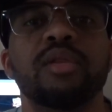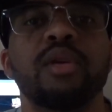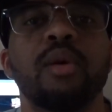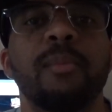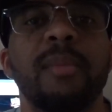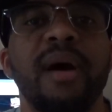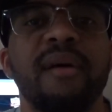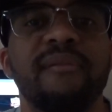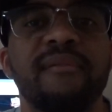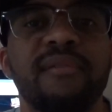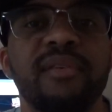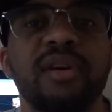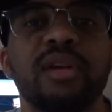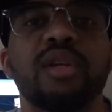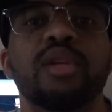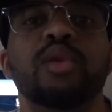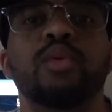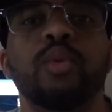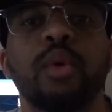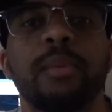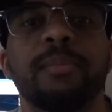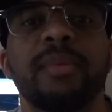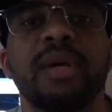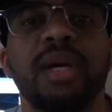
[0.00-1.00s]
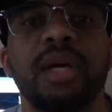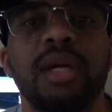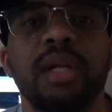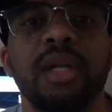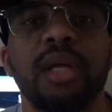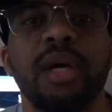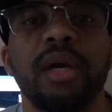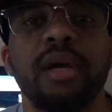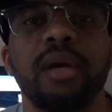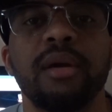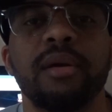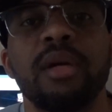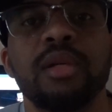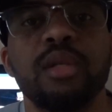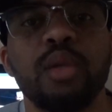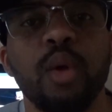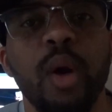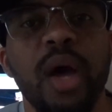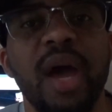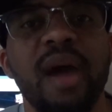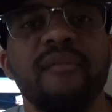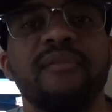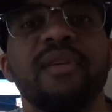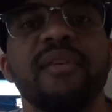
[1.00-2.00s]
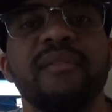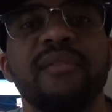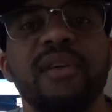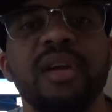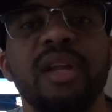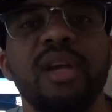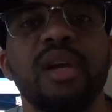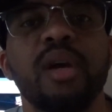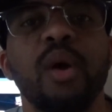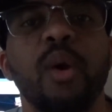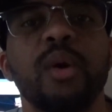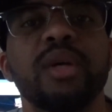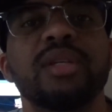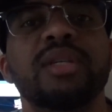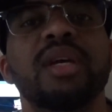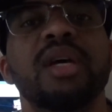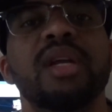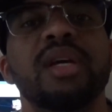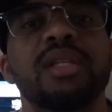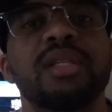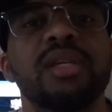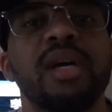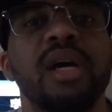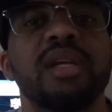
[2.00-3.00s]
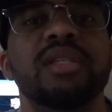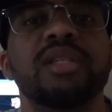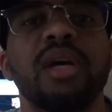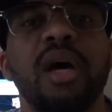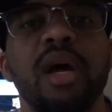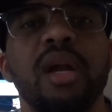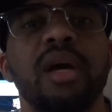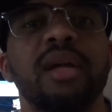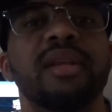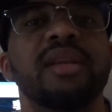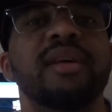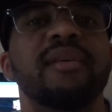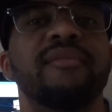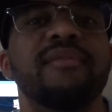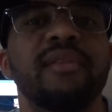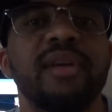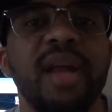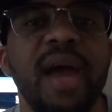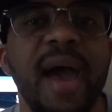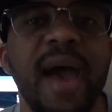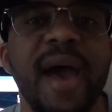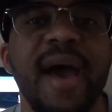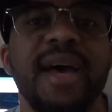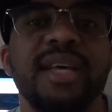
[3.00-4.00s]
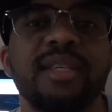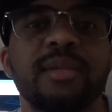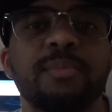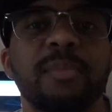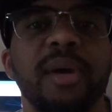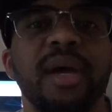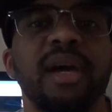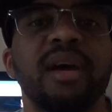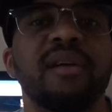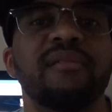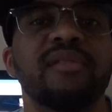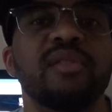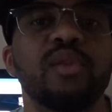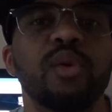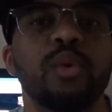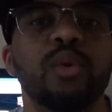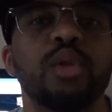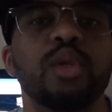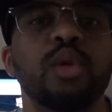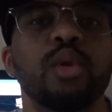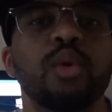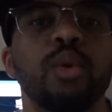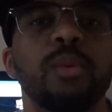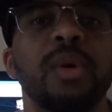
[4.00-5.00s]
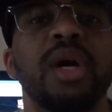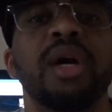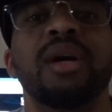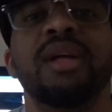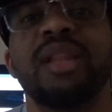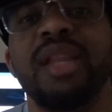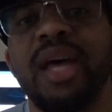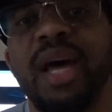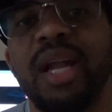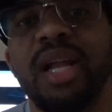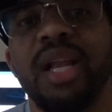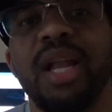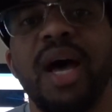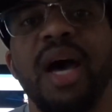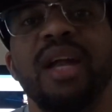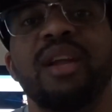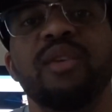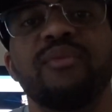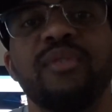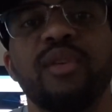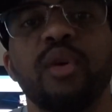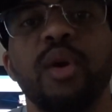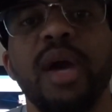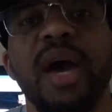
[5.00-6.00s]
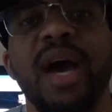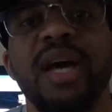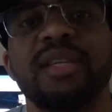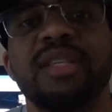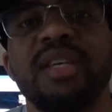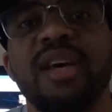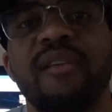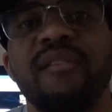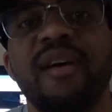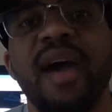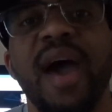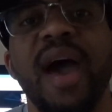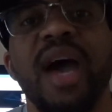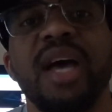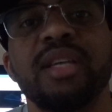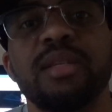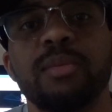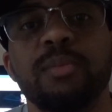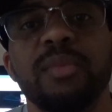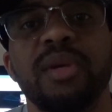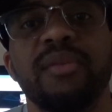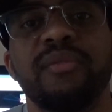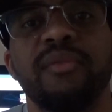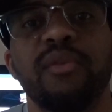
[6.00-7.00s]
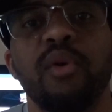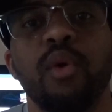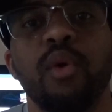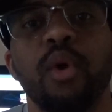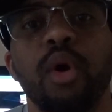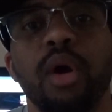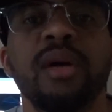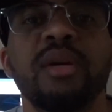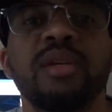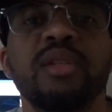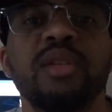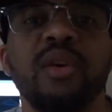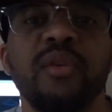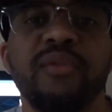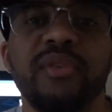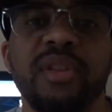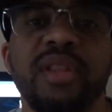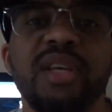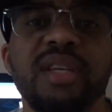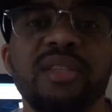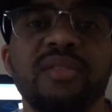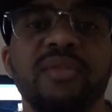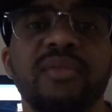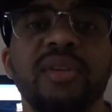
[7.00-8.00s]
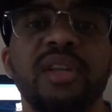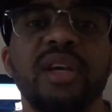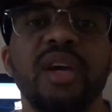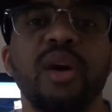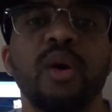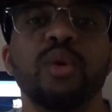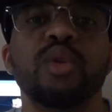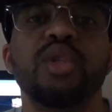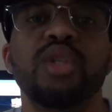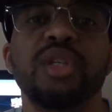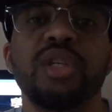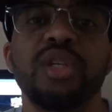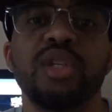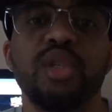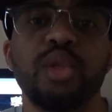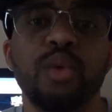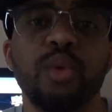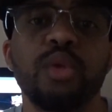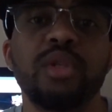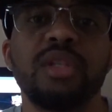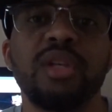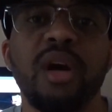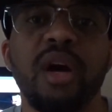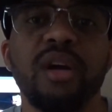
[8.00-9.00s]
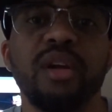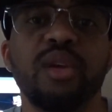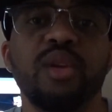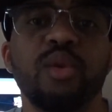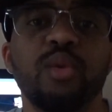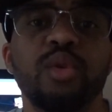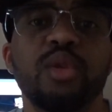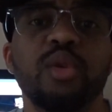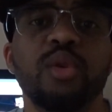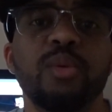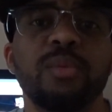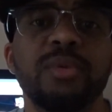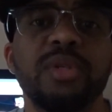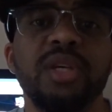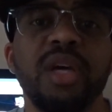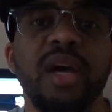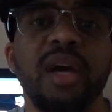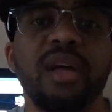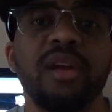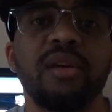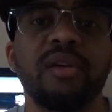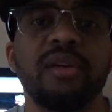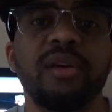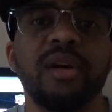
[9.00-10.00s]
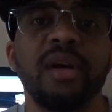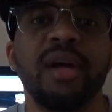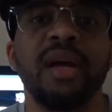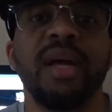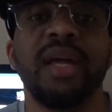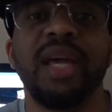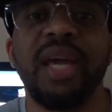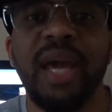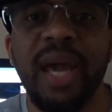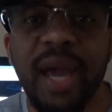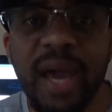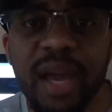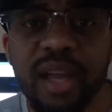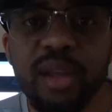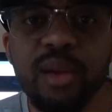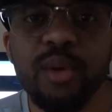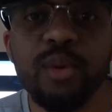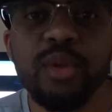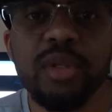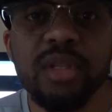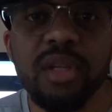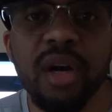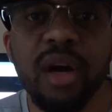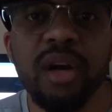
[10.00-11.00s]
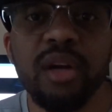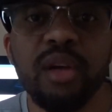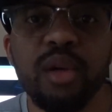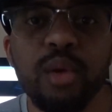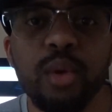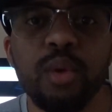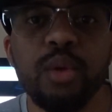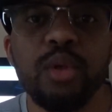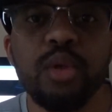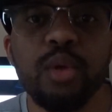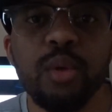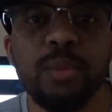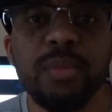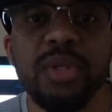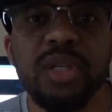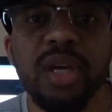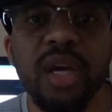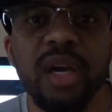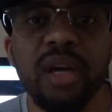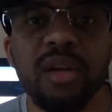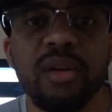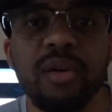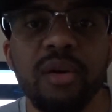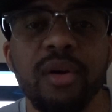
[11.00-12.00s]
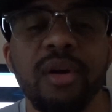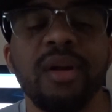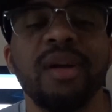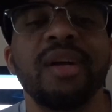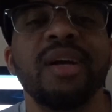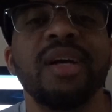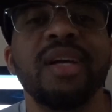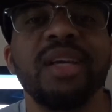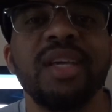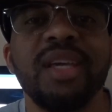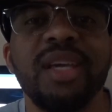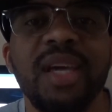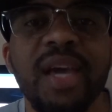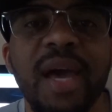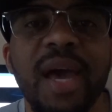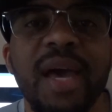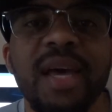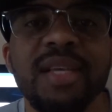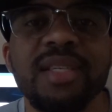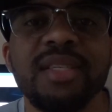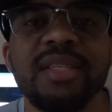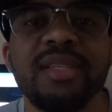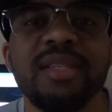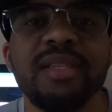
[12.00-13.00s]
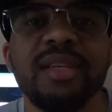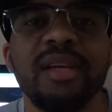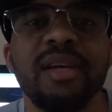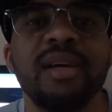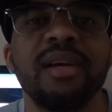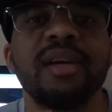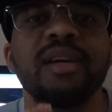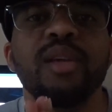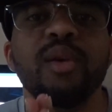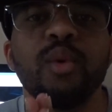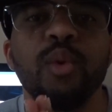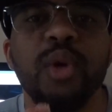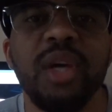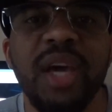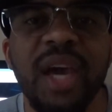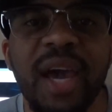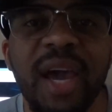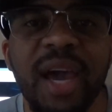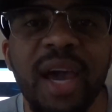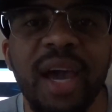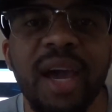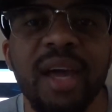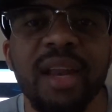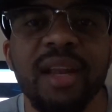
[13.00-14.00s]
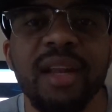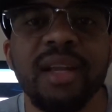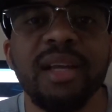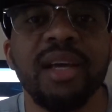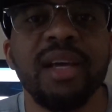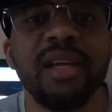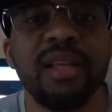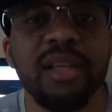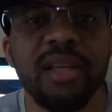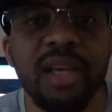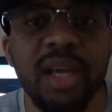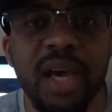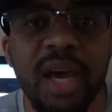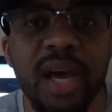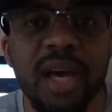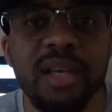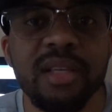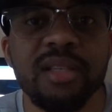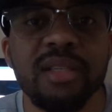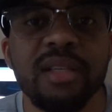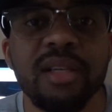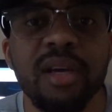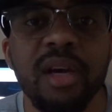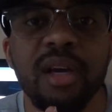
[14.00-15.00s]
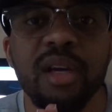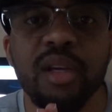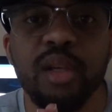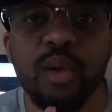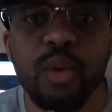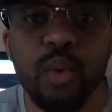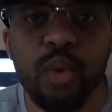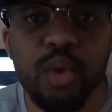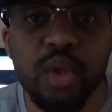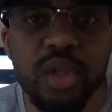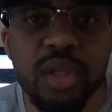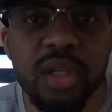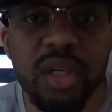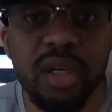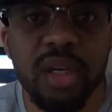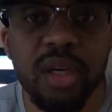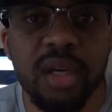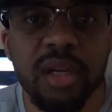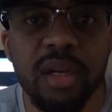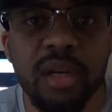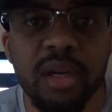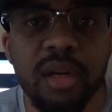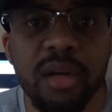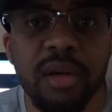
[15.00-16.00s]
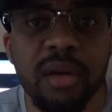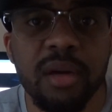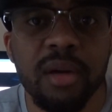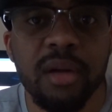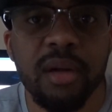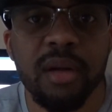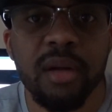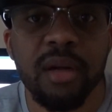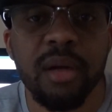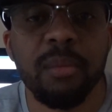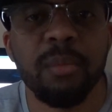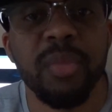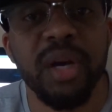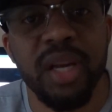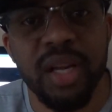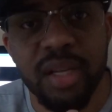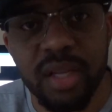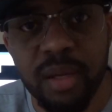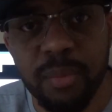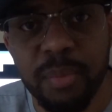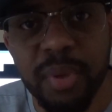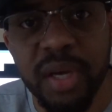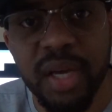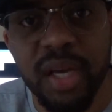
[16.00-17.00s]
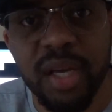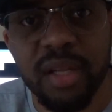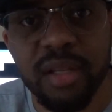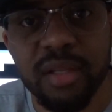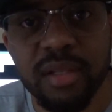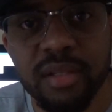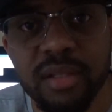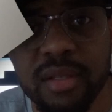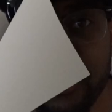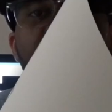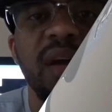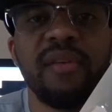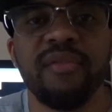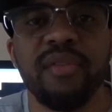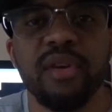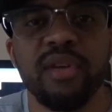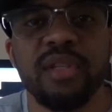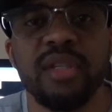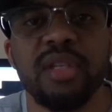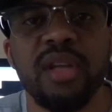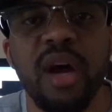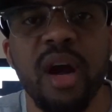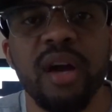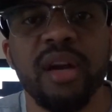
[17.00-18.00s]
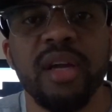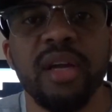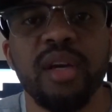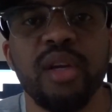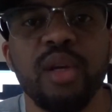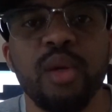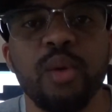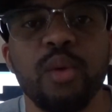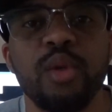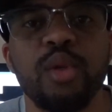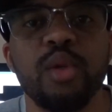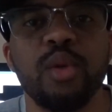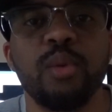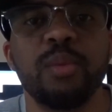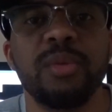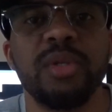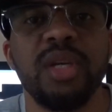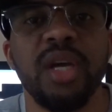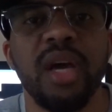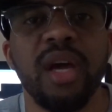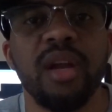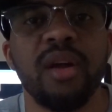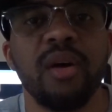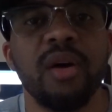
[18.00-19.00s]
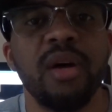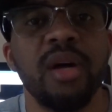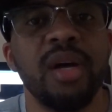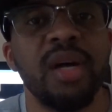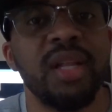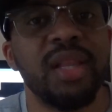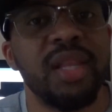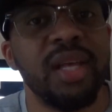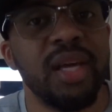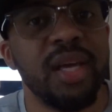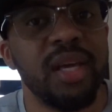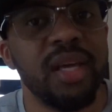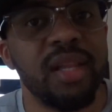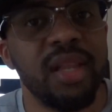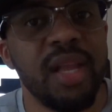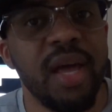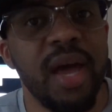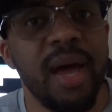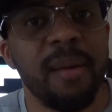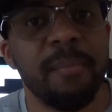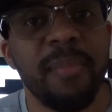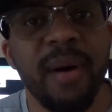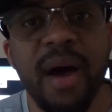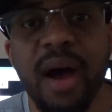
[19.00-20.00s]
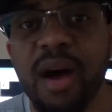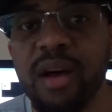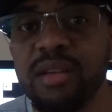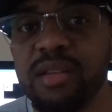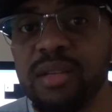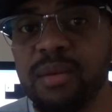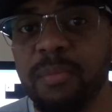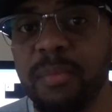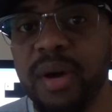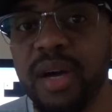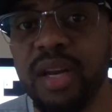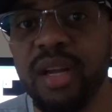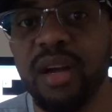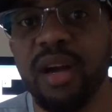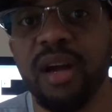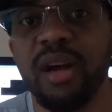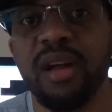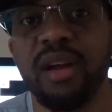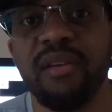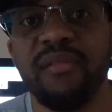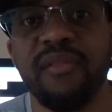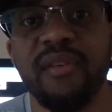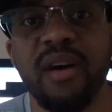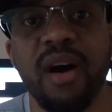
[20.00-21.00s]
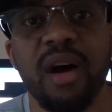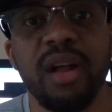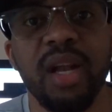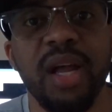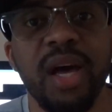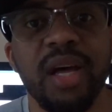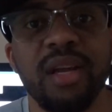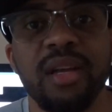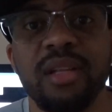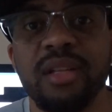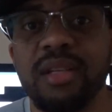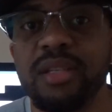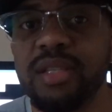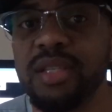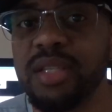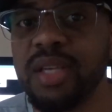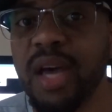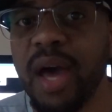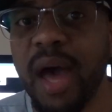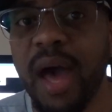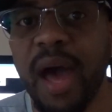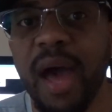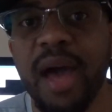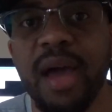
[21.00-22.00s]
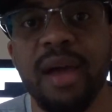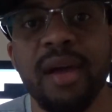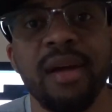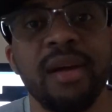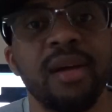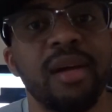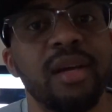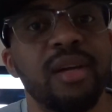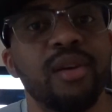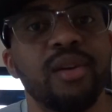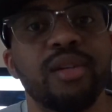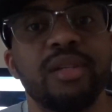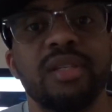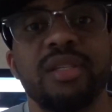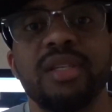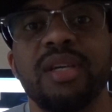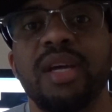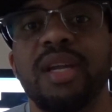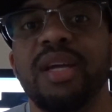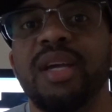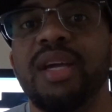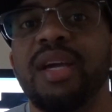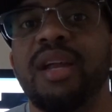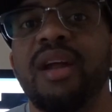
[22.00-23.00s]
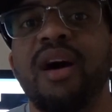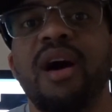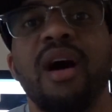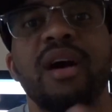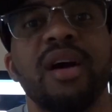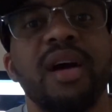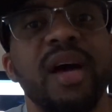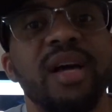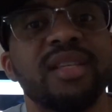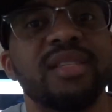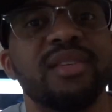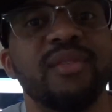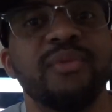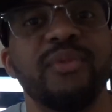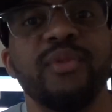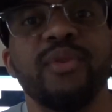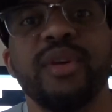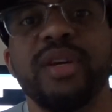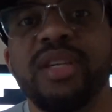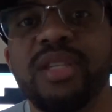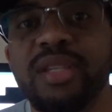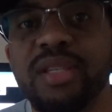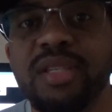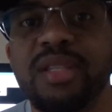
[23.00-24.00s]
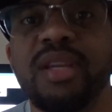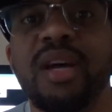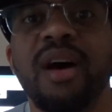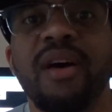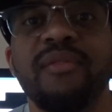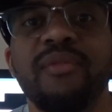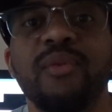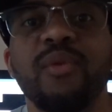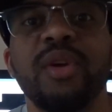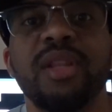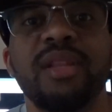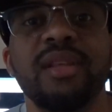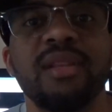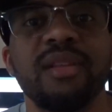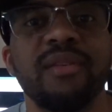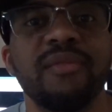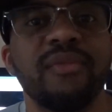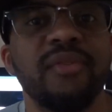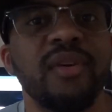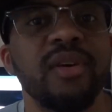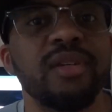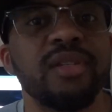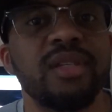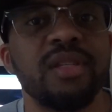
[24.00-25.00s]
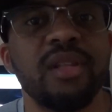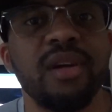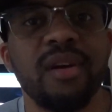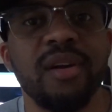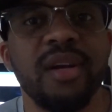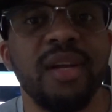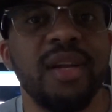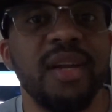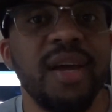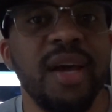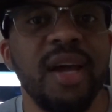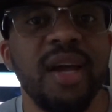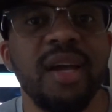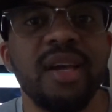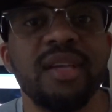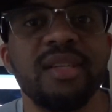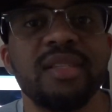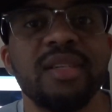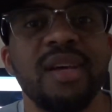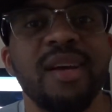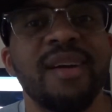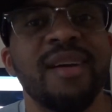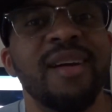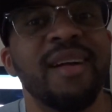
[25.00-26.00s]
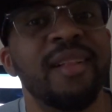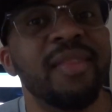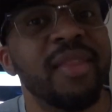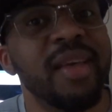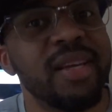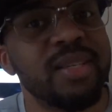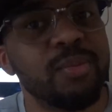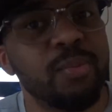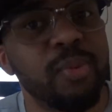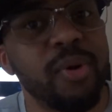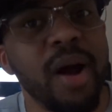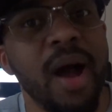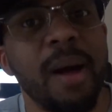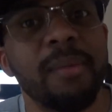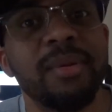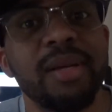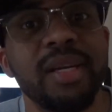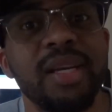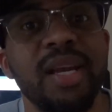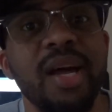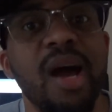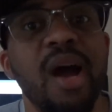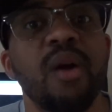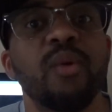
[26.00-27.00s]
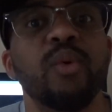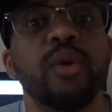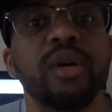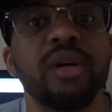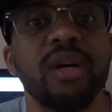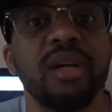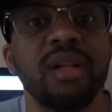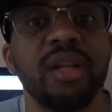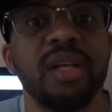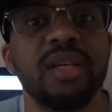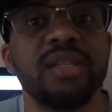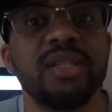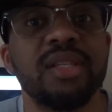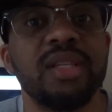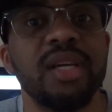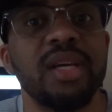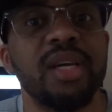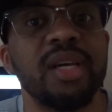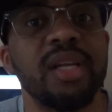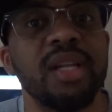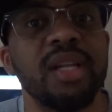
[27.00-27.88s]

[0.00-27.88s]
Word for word: so my footage would be clear. So every video is gonna touch on a different aspect of YouTube that a lot of you guys have asked me for. So for this video, should you start a YouTube channel? Can you start a YouTube channel? Yes, you can, and yes, you should, but it depends. If you're starting a YouTube channel thinking that piles of money are gonna fall out of the sky and you're just gonna get all kinds of free stuff within the first 30 days, that's probably not realistic